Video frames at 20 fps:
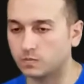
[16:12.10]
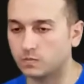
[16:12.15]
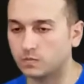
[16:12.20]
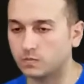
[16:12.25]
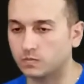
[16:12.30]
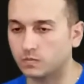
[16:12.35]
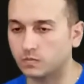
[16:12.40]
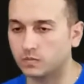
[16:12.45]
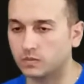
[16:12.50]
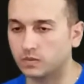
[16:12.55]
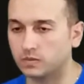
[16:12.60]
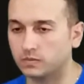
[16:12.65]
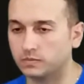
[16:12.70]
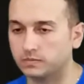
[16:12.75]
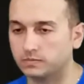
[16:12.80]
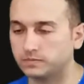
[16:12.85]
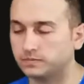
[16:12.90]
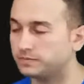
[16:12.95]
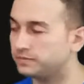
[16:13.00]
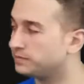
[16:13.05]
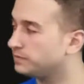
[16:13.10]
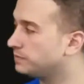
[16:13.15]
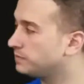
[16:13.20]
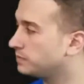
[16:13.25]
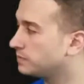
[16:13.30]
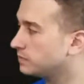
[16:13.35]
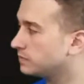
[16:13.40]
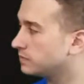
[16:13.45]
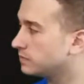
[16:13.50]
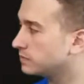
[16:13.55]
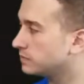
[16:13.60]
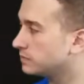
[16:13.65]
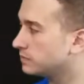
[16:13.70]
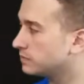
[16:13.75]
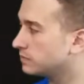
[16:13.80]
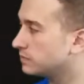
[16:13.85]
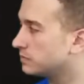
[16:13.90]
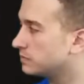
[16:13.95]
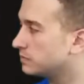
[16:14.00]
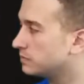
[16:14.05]

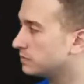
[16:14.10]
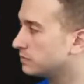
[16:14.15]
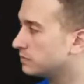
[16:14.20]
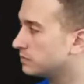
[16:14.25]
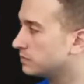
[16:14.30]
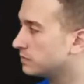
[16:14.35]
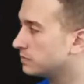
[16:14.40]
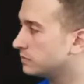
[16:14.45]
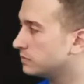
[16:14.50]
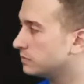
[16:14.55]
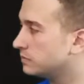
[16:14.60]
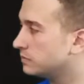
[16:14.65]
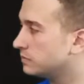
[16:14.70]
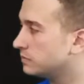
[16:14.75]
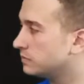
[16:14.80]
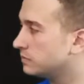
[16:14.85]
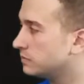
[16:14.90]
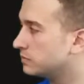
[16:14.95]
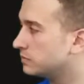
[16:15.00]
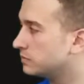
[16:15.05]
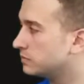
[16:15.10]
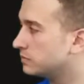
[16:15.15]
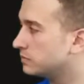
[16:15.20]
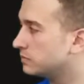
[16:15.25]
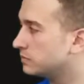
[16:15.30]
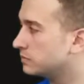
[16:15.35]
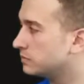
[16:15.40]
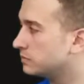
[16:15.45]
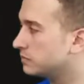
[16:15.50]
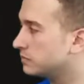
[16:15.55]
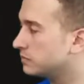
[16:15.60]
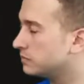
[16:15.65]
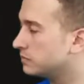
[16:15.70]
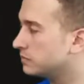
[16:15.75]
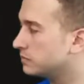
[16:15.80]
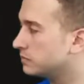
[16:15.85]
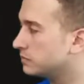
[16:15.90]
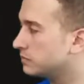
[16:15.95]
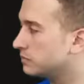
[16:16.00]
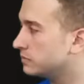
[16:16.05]

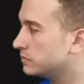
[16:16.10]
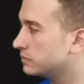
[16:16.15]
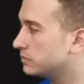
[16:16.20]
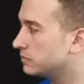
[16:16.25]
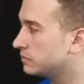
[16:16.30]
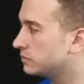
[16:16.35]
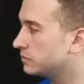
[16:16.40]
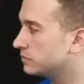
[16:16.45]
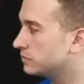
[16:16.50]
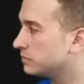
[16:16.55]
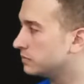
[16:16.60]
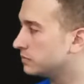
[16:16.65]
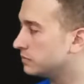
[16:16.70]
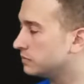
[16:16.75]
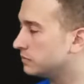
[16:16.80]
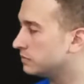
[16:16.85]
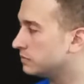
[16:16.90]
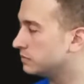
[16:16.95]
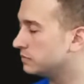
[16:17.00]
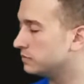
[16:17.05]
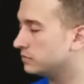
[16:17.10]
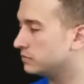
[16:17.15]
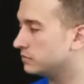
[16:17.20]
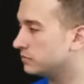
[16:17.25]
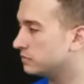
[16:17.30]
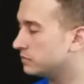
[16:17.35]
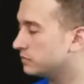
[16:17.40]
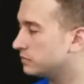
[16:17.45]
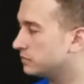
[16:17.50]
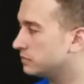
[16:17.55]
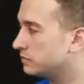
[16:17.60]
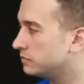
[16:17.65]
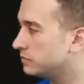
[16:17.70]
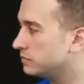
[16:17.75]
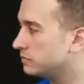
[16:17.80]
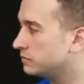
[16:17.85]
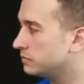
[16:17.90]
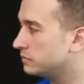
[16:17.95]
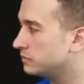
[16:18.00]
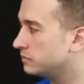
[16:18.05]

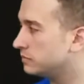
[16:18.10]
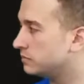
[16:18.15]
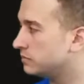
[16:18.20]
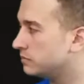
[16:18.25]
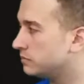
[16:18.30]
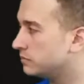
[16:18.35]
This person isn't speaking.